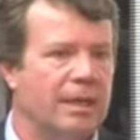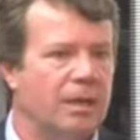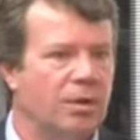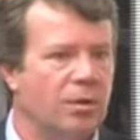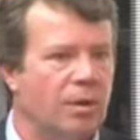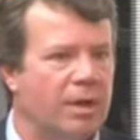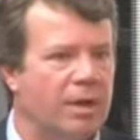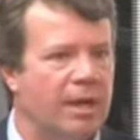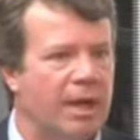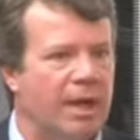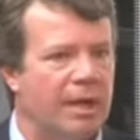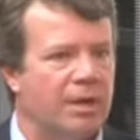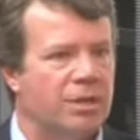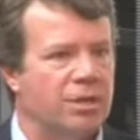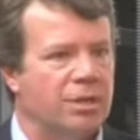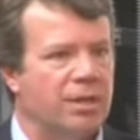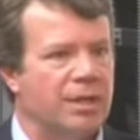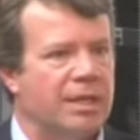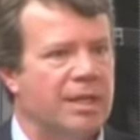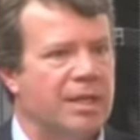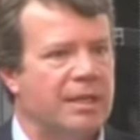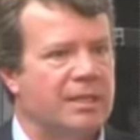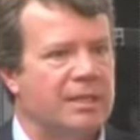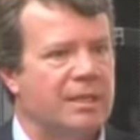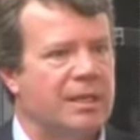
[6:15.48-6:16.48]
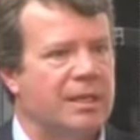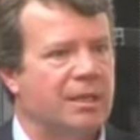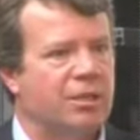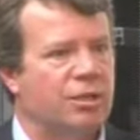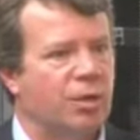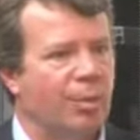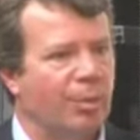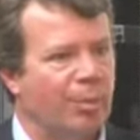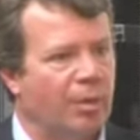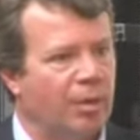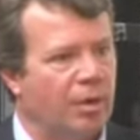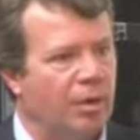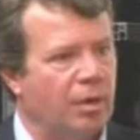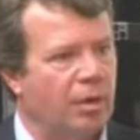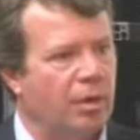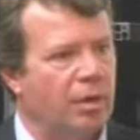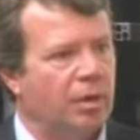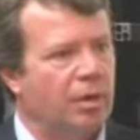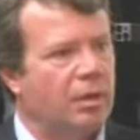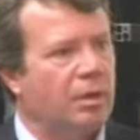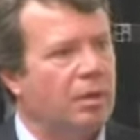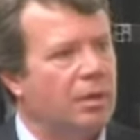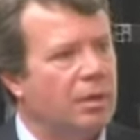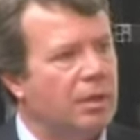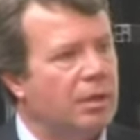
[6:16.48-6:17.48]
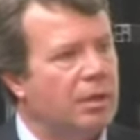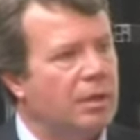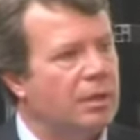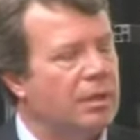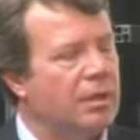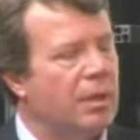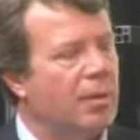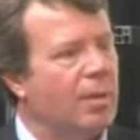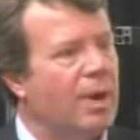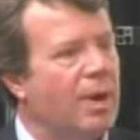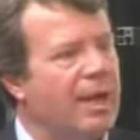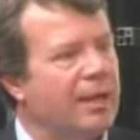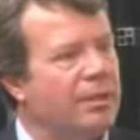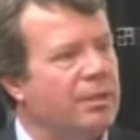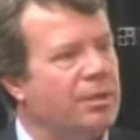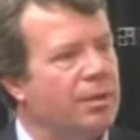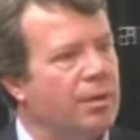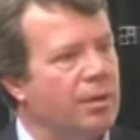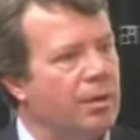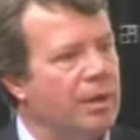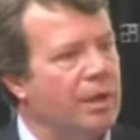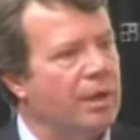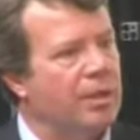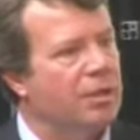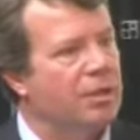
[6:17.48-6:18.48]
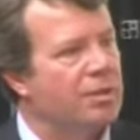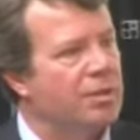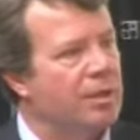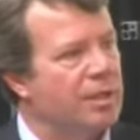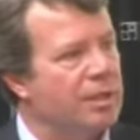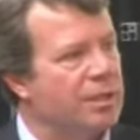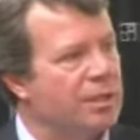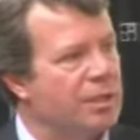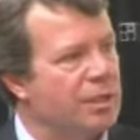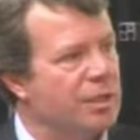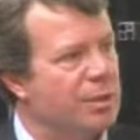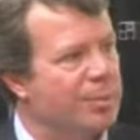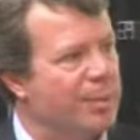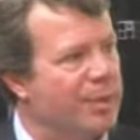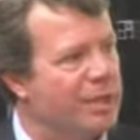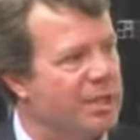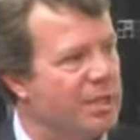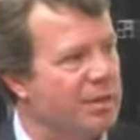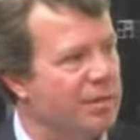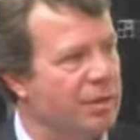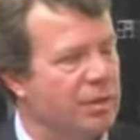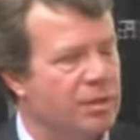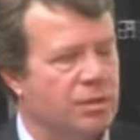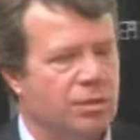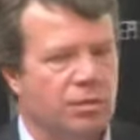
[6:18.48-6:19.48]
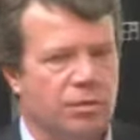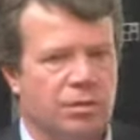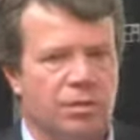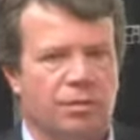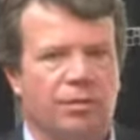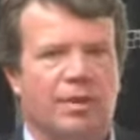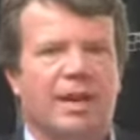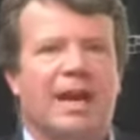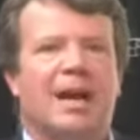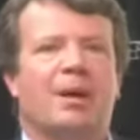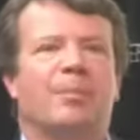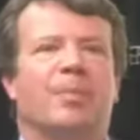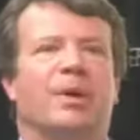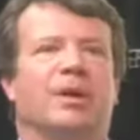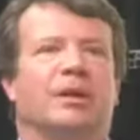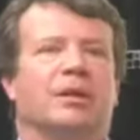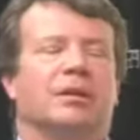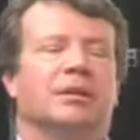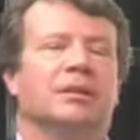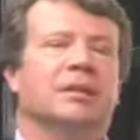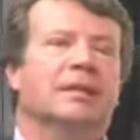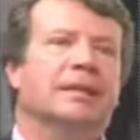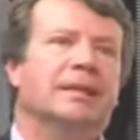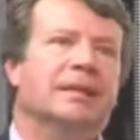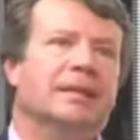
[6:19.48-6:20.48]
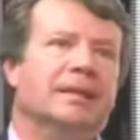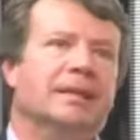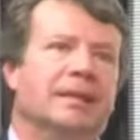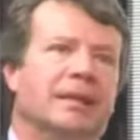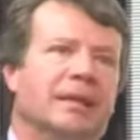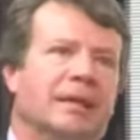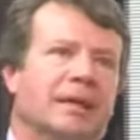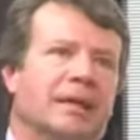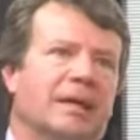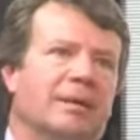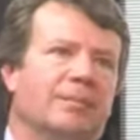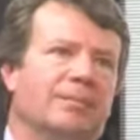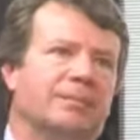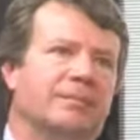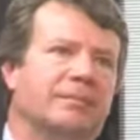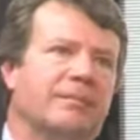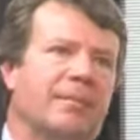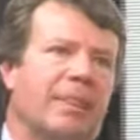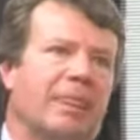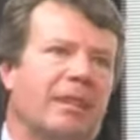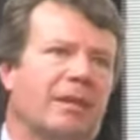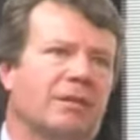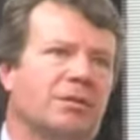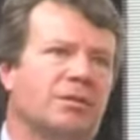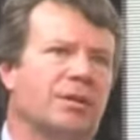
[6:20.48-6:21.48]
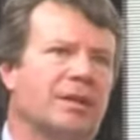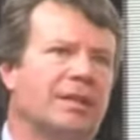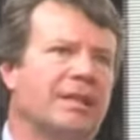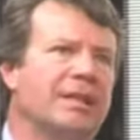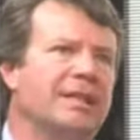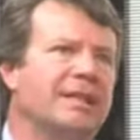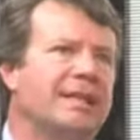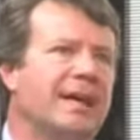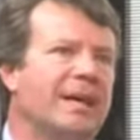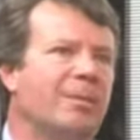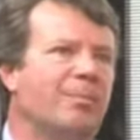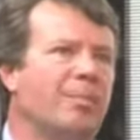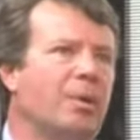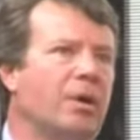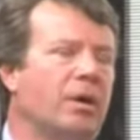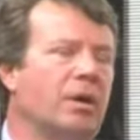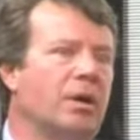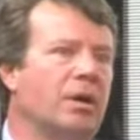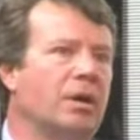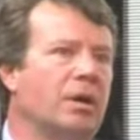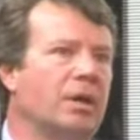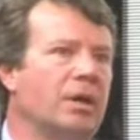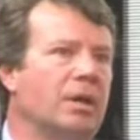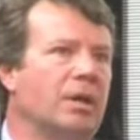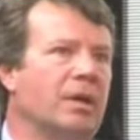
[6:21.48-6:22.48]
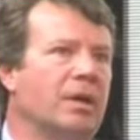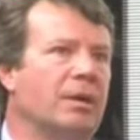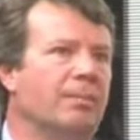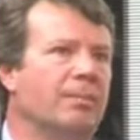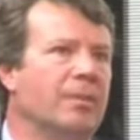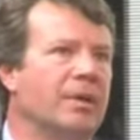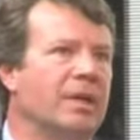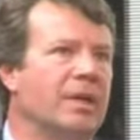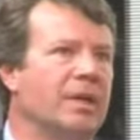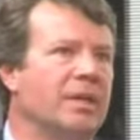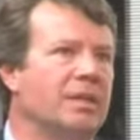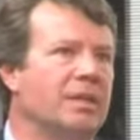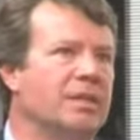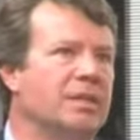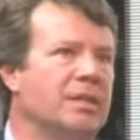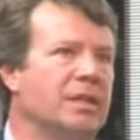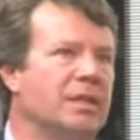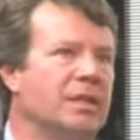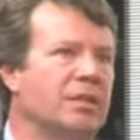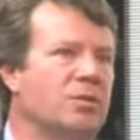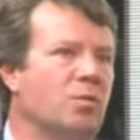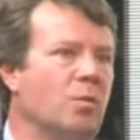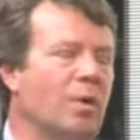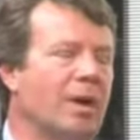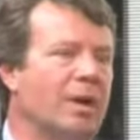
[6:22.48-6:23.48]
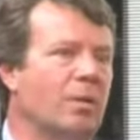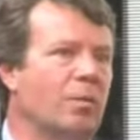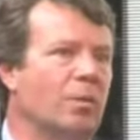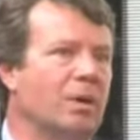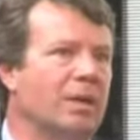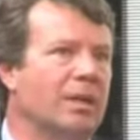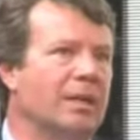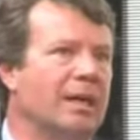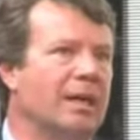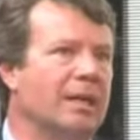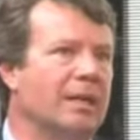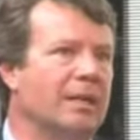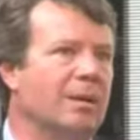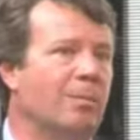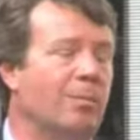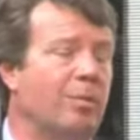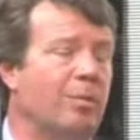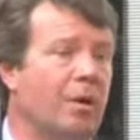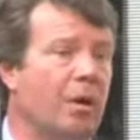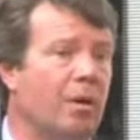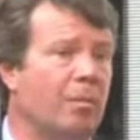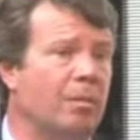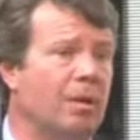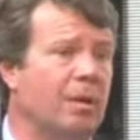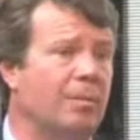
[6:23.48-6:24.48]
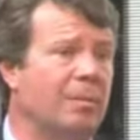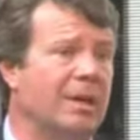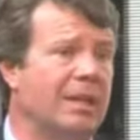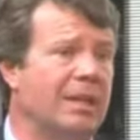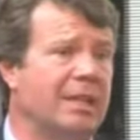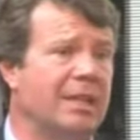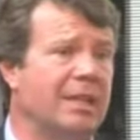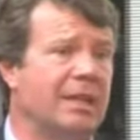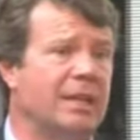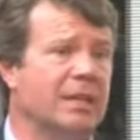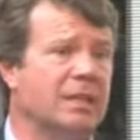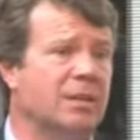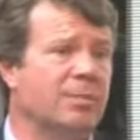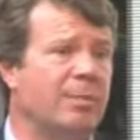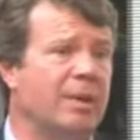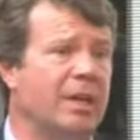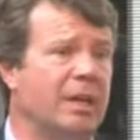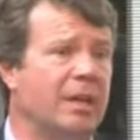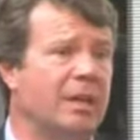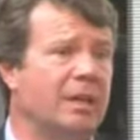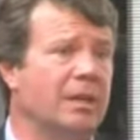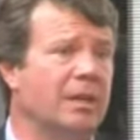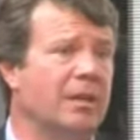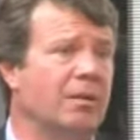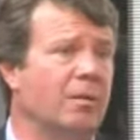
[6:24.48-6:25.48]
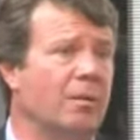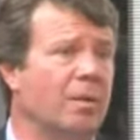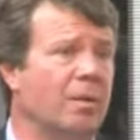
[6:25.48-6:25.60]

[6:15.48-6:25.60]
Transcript: you can actually, as an entrepreneur, direct your interest to a specific source of capital. So I think that part is quite well done. The problem, I think, has been